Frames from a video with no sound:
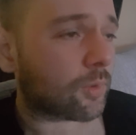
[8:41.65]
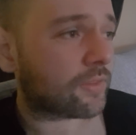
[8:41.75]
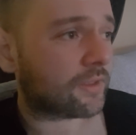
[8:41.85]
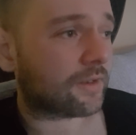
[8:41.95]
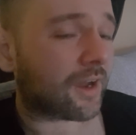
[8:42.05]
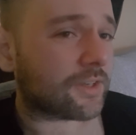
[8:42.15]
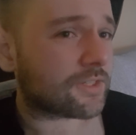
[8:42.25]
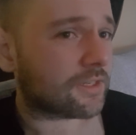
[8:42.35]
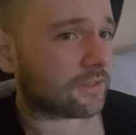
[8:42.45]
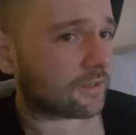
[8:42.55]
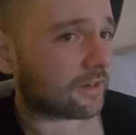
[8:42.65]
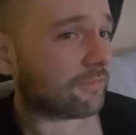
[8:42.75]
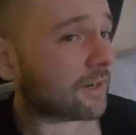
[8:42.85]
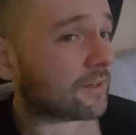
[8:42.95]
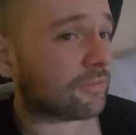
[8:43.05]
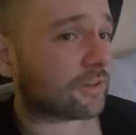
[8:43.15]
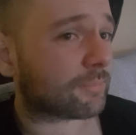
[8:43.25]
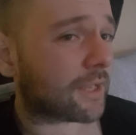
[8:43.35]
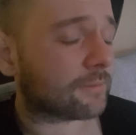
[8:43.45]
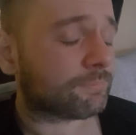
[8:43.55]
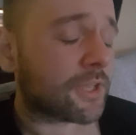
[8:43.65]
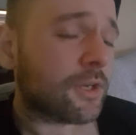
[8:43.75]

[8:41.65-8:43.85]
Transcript: within IT in a very different manner.